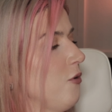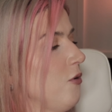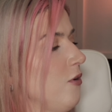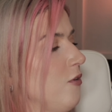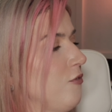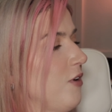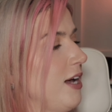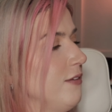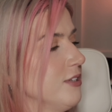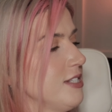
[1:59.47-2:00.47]
4,
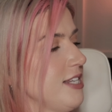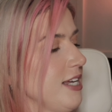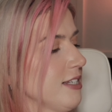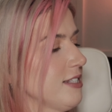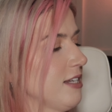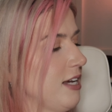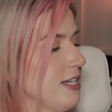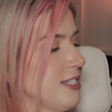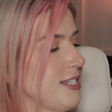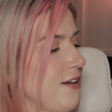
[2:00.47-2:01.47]
5, 6,
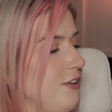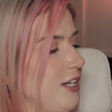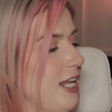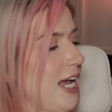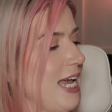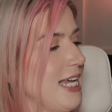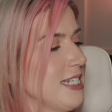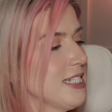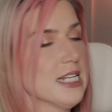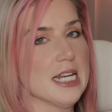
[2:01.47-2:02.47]
7,
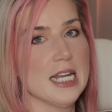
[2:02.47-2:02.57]
8,